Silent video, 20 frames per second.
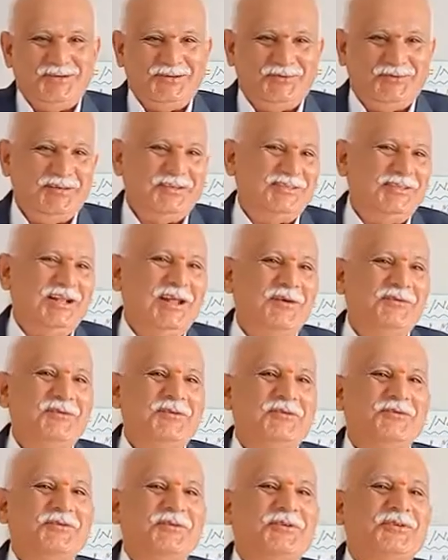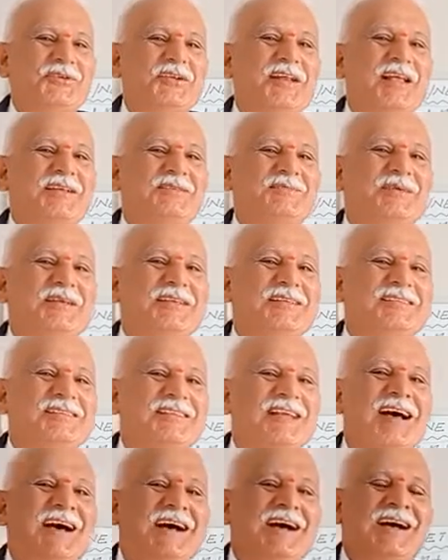Fick's law of diffusion explains
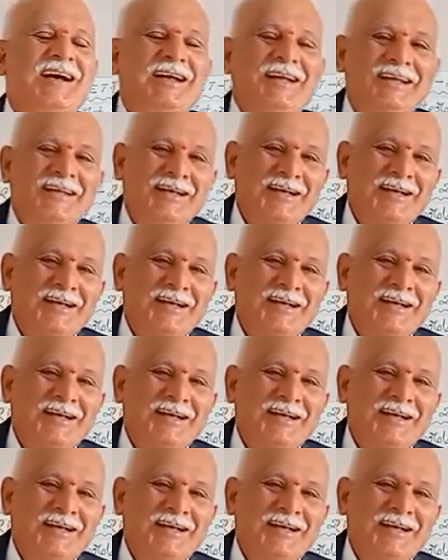the